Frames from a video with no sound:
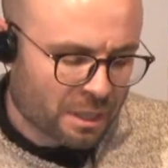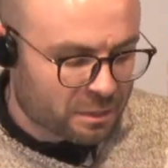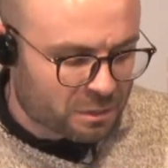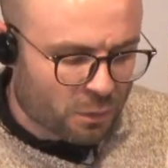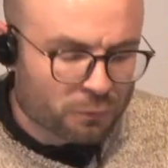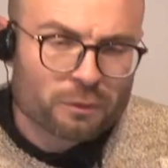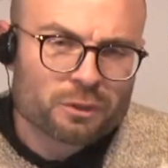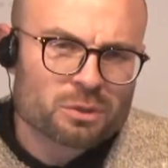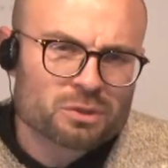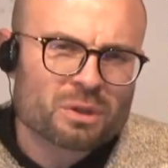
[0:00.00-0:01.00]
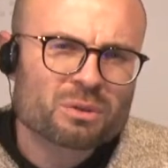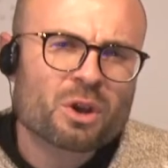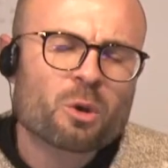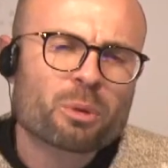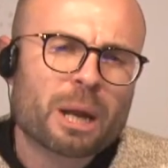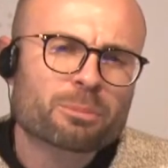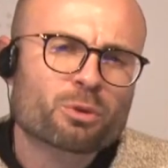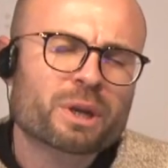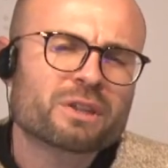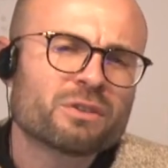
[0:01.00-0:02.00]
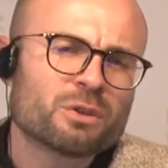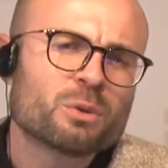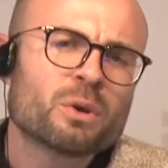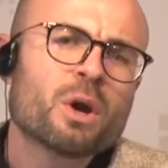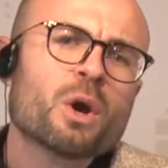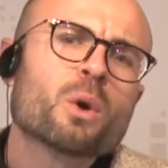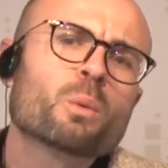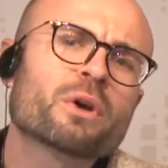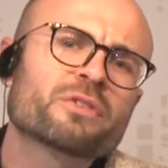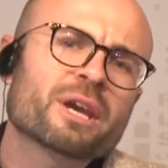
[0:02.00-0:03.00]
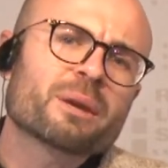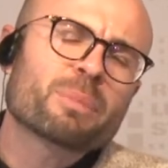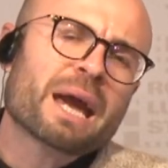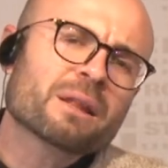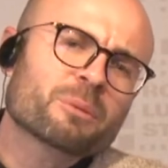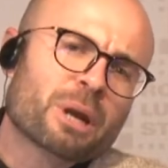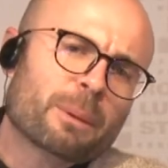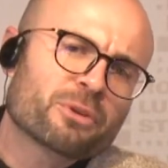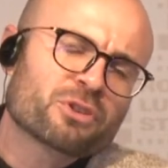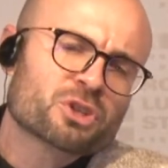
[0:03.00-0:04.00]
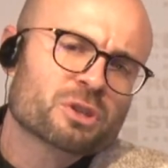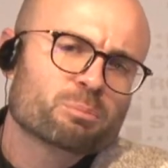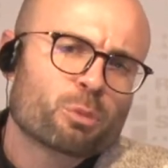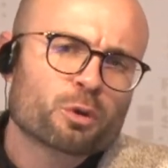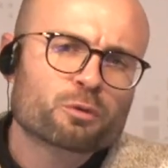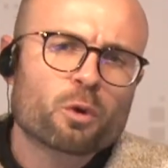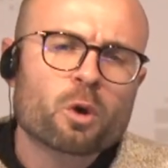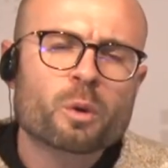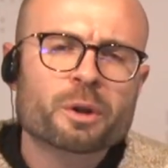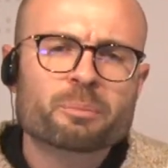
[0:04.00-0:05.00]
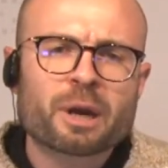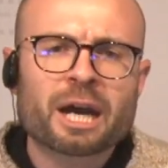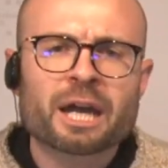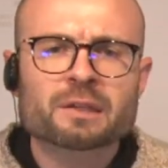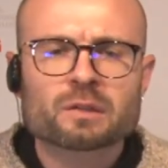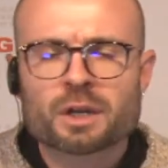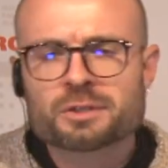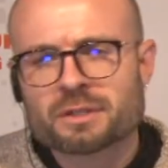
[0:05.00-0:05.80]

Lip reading: So for viewers who don't know, Prop 22 was a ballot proposition put forward by largely